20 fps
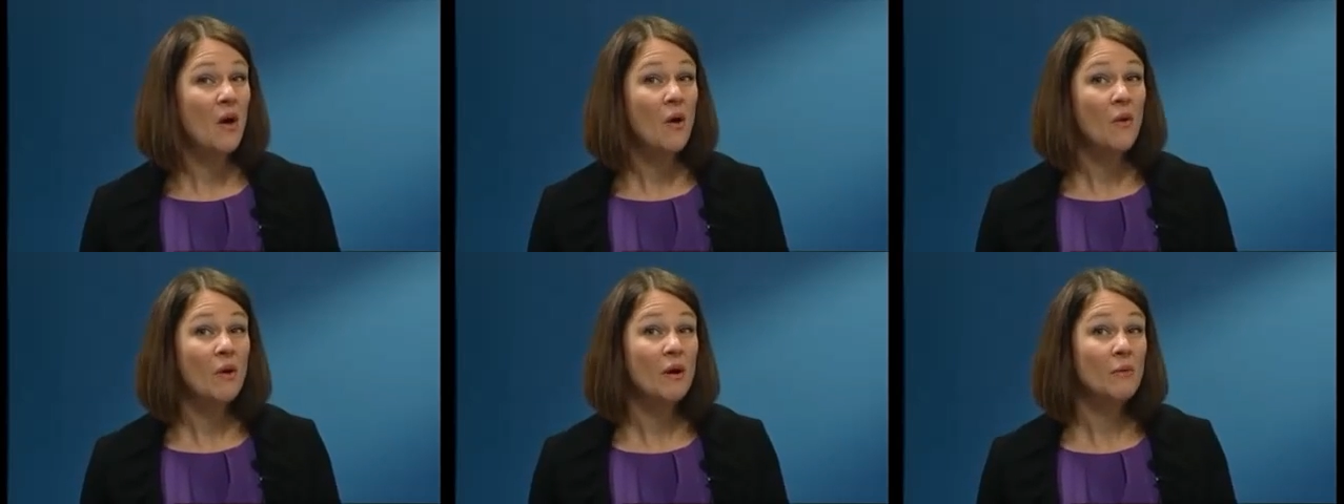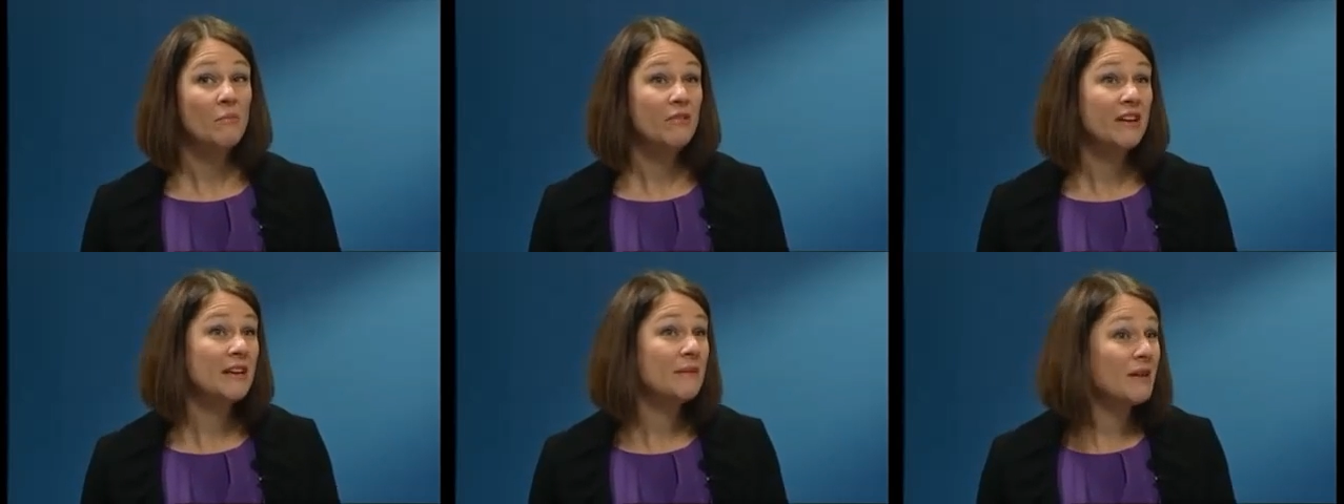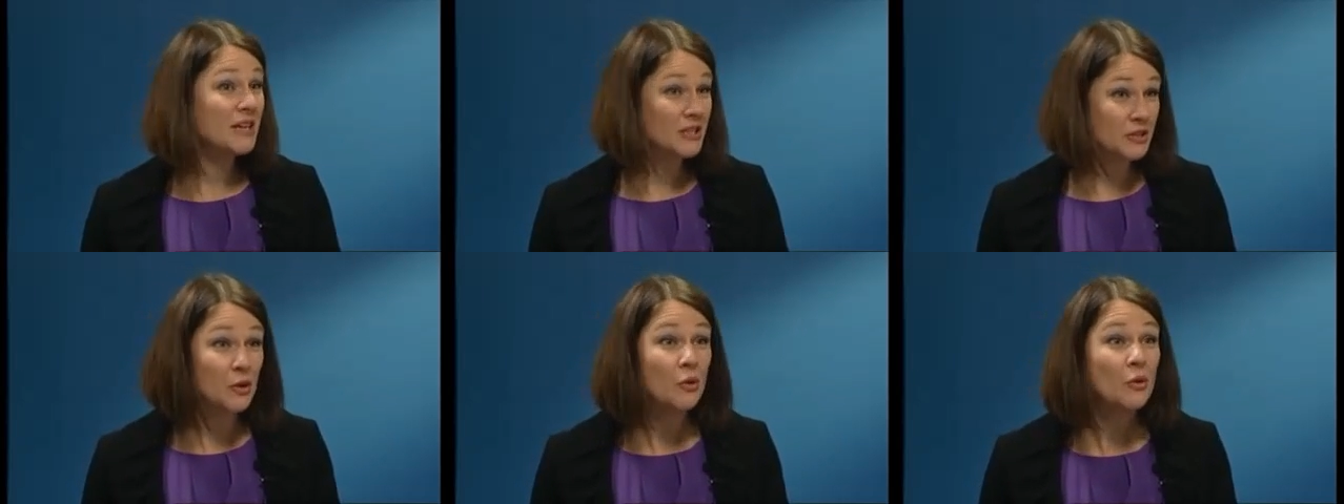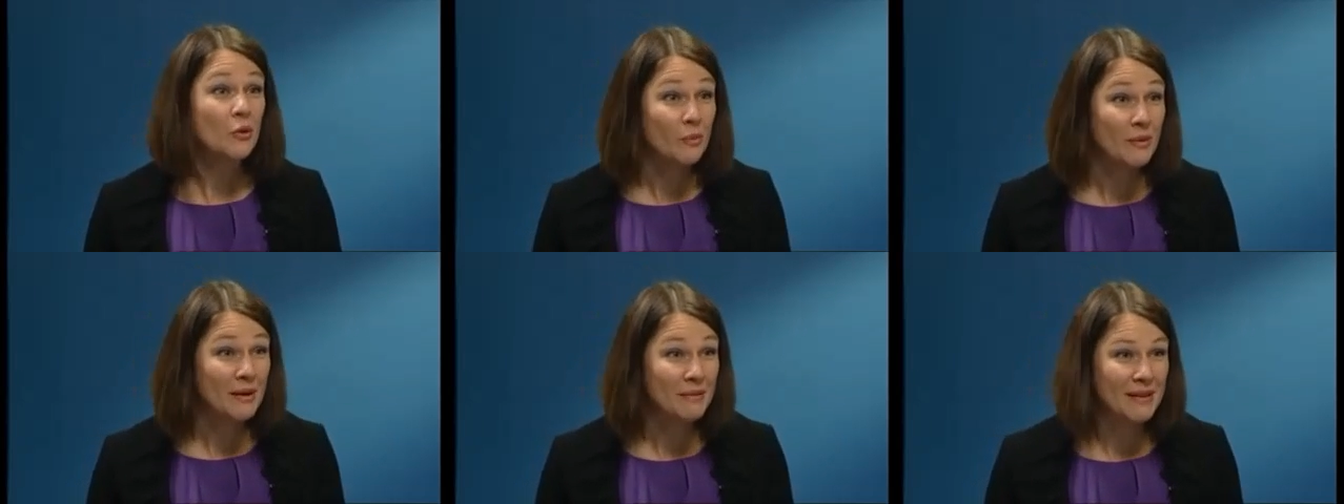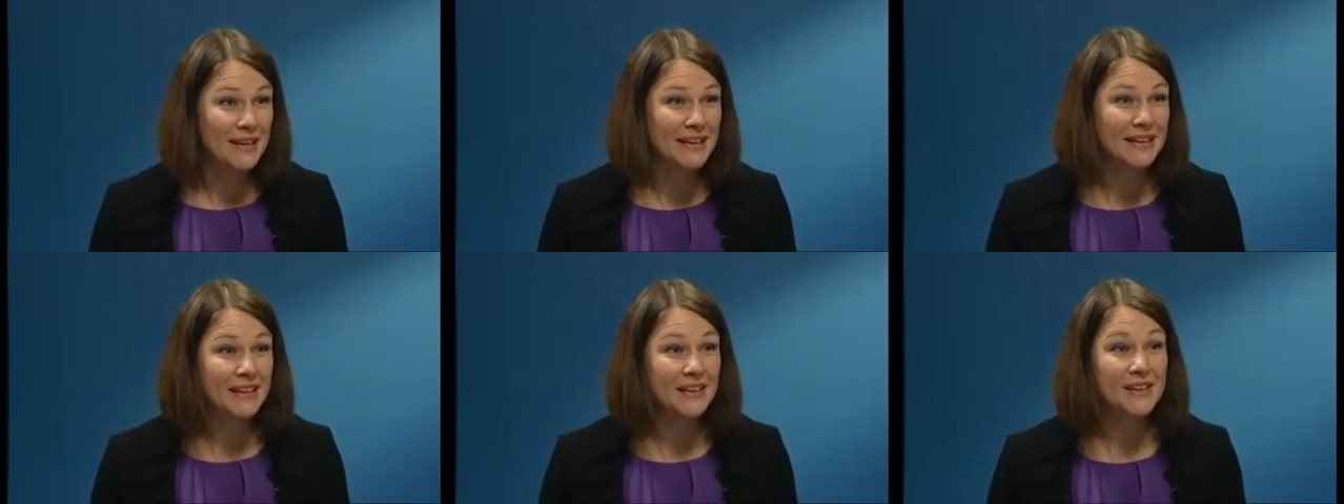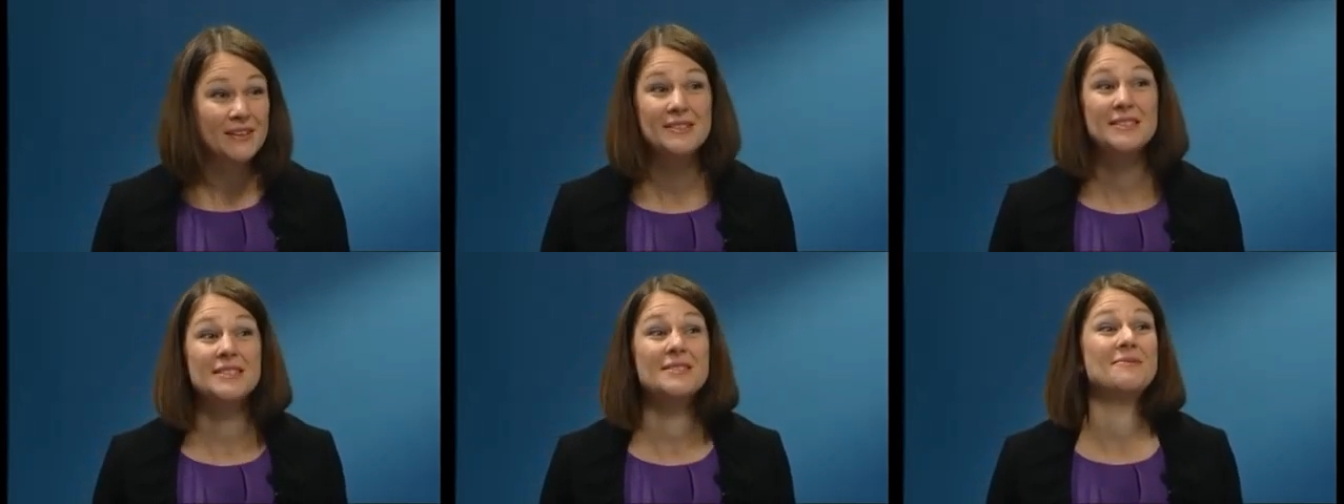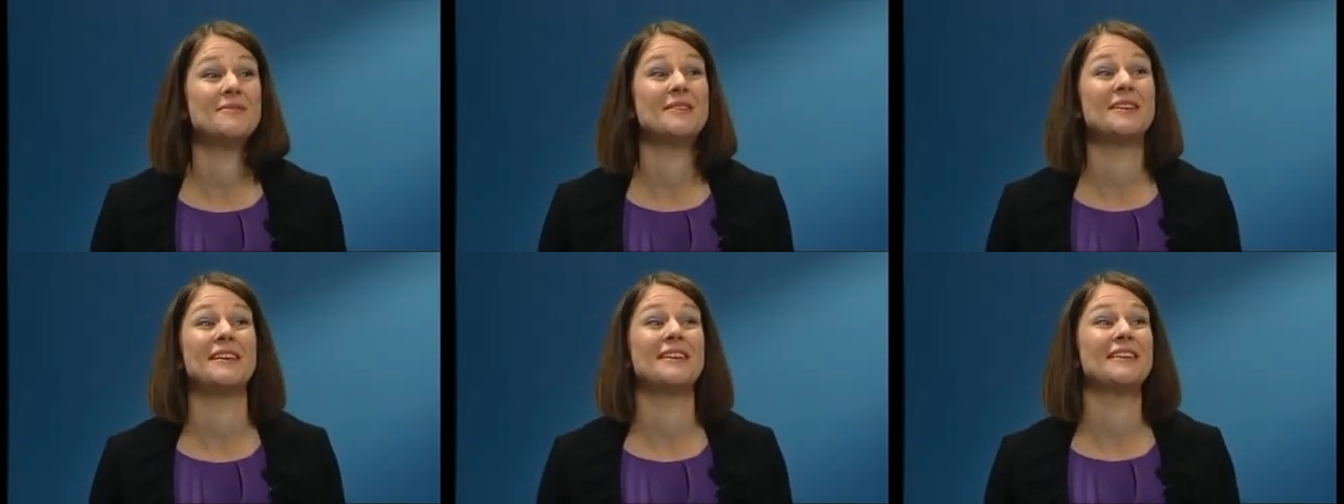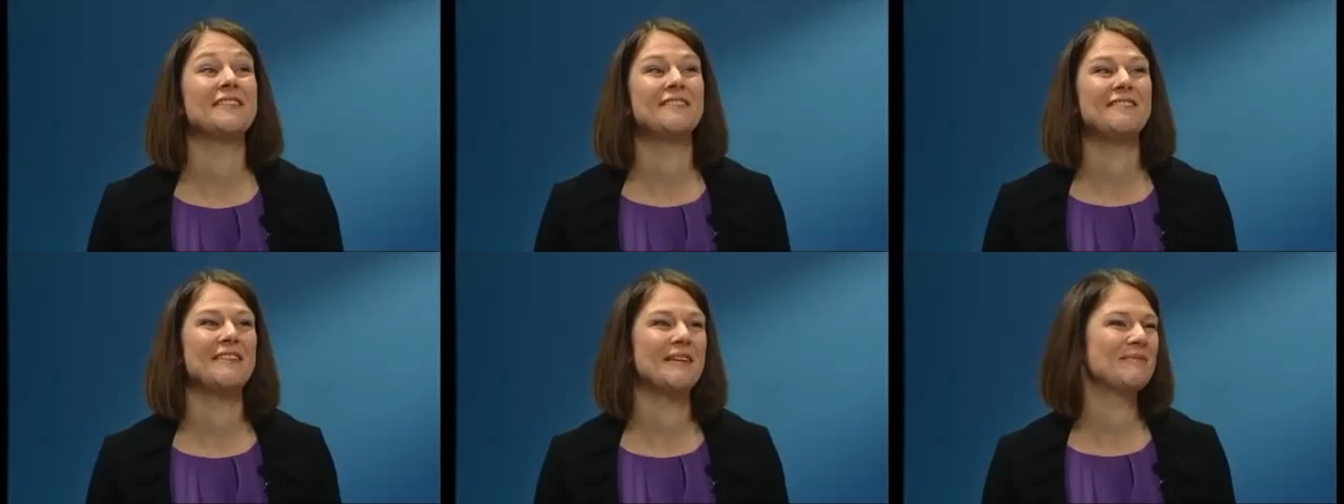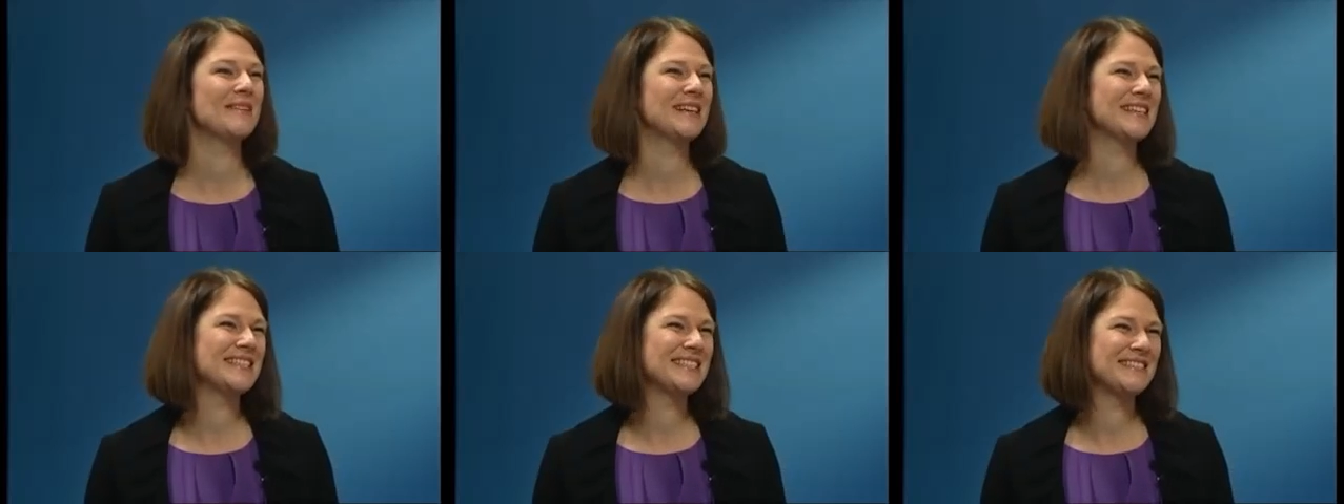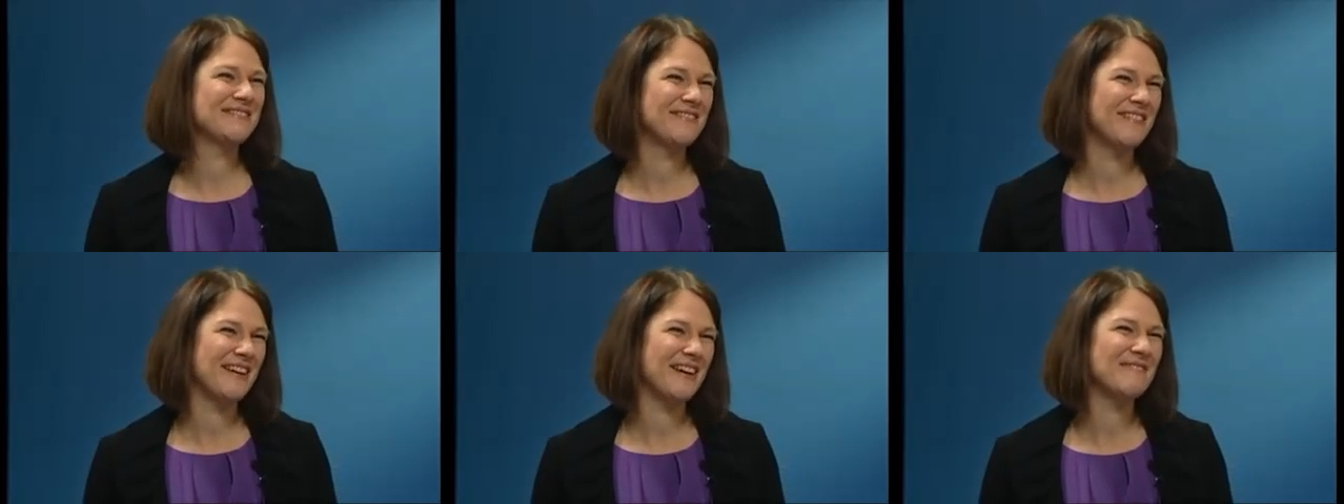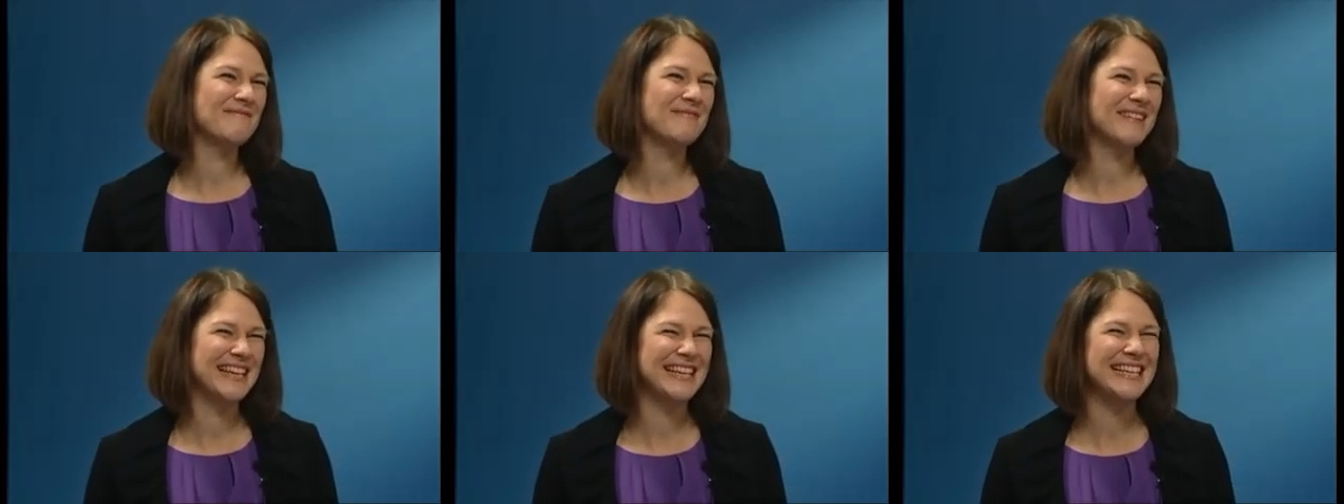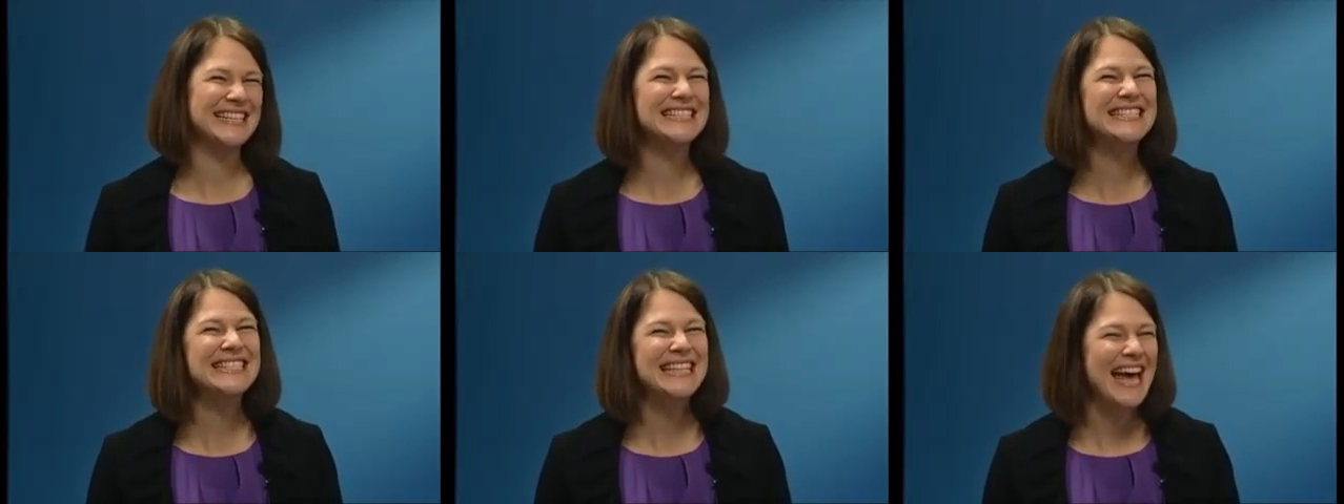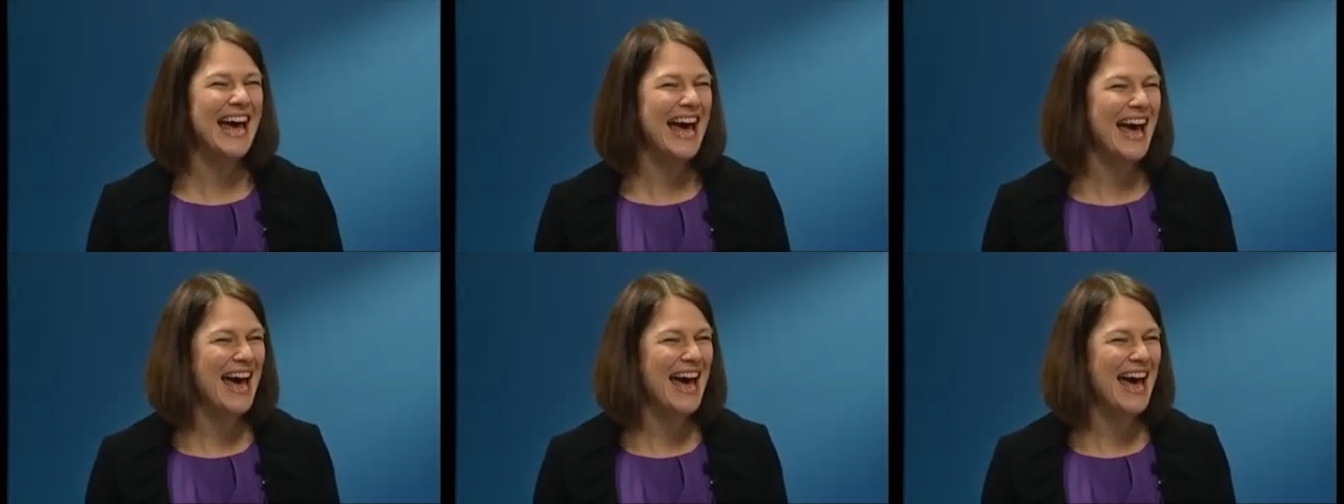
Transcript: Well, pretty much all women. Who doesn't want to look fabulous in 5 minutes?